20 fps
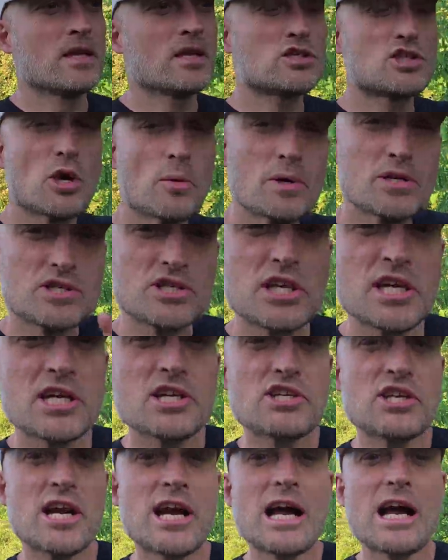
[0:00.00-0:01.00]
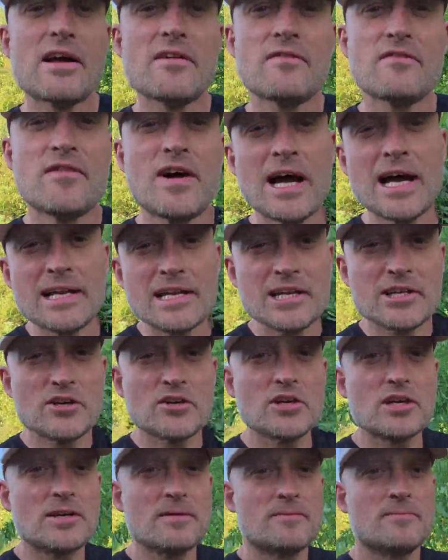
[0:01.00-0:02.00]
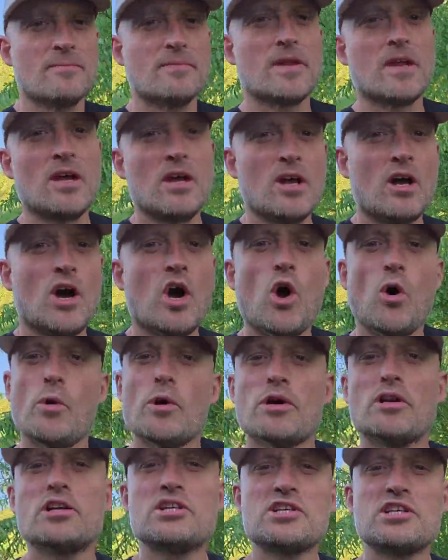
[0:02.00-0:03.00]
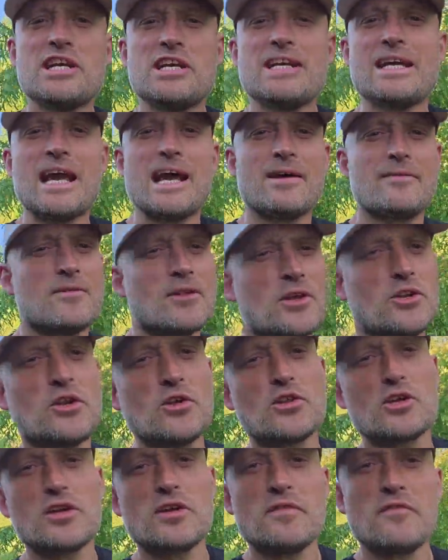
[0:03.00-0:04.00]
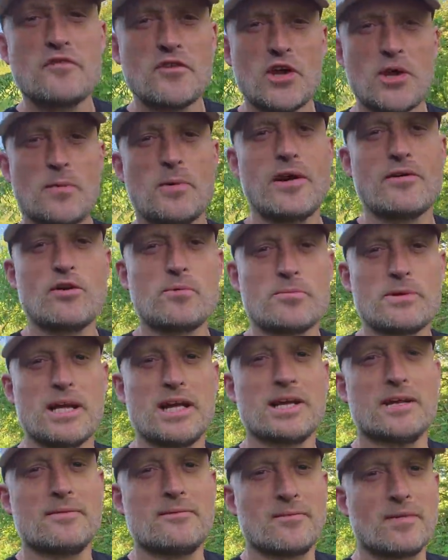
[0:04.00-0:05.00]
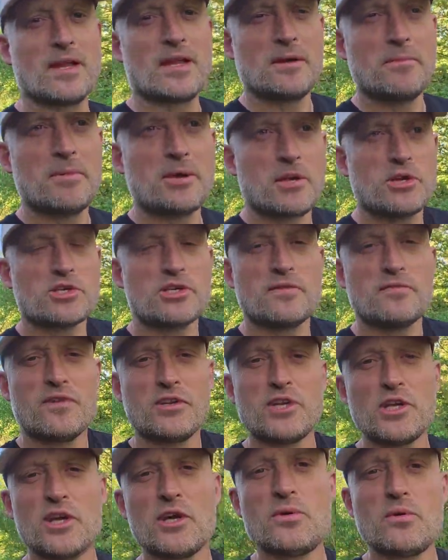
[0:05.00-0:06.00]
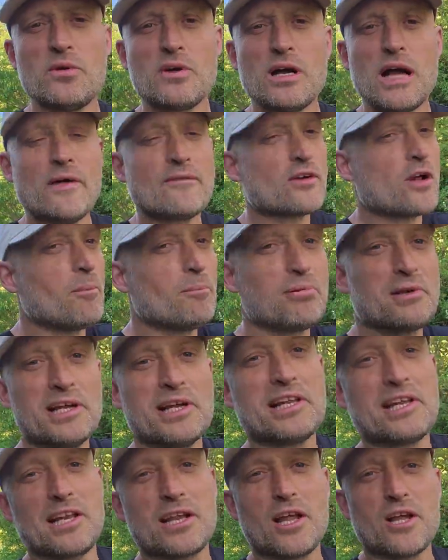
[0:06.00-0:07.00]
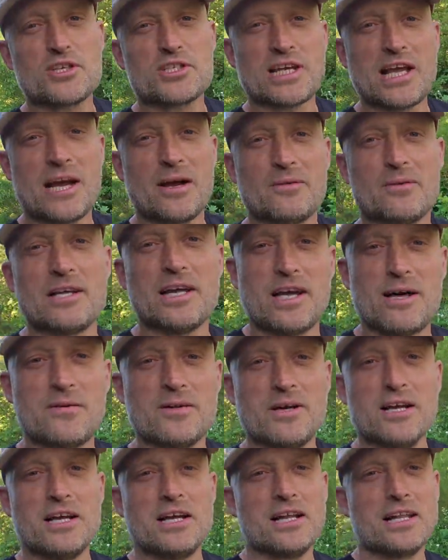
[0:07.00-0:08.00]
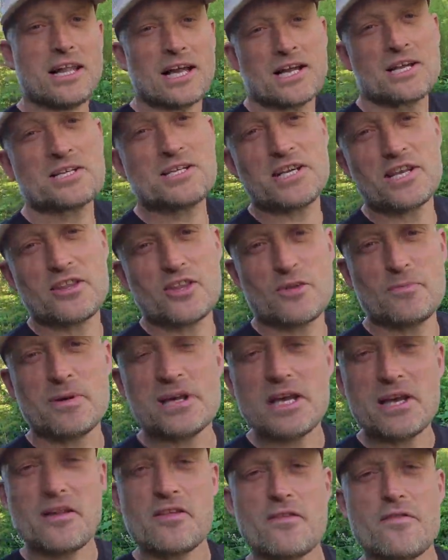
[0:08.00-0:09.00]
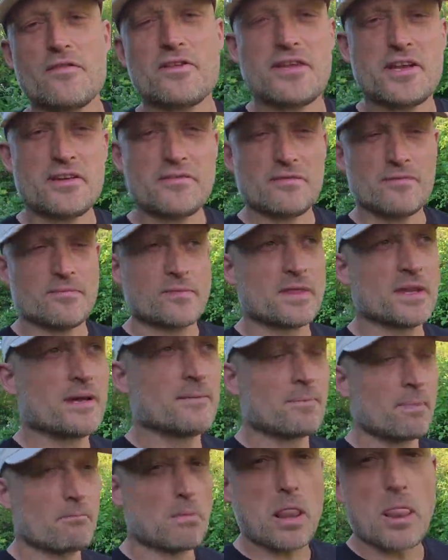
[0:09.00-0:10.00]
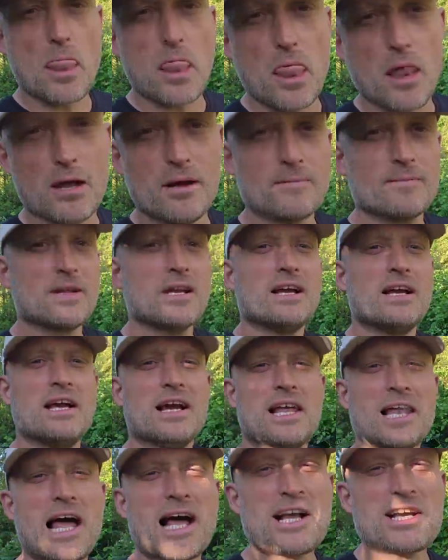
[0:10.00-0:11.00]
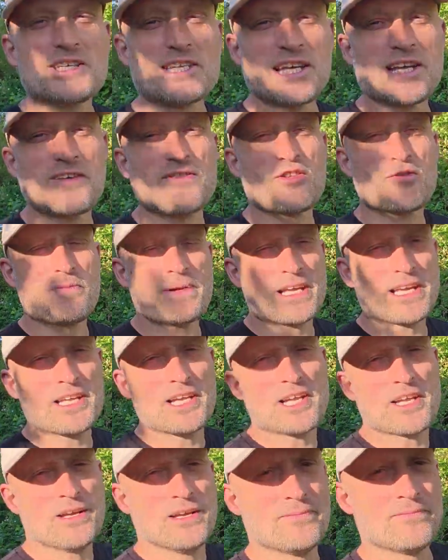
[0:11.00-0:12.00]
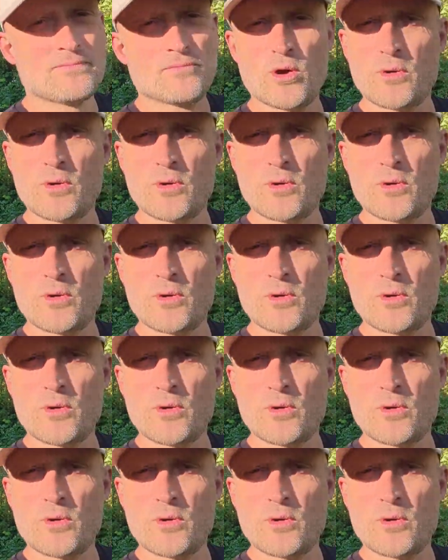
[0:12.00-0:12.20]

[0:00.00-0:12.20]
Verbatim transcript: So has DJI finally done it, or we're going to see yet another firmware update? Because if they do, I've completely lost count now. Like I said at the beginning of the Like I said at the beginning of